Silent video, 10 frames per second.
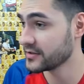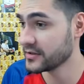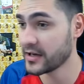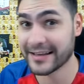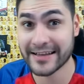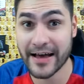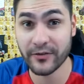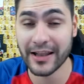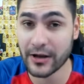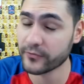I didn't have a
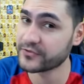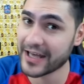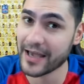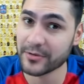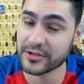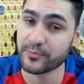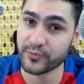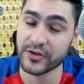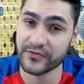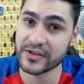lot of time in the
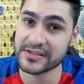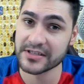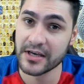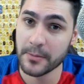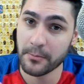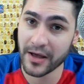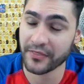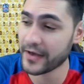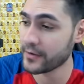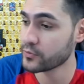previous month.
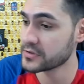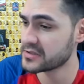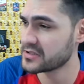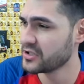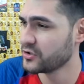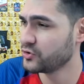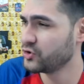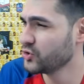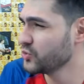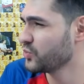I was
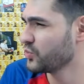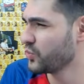two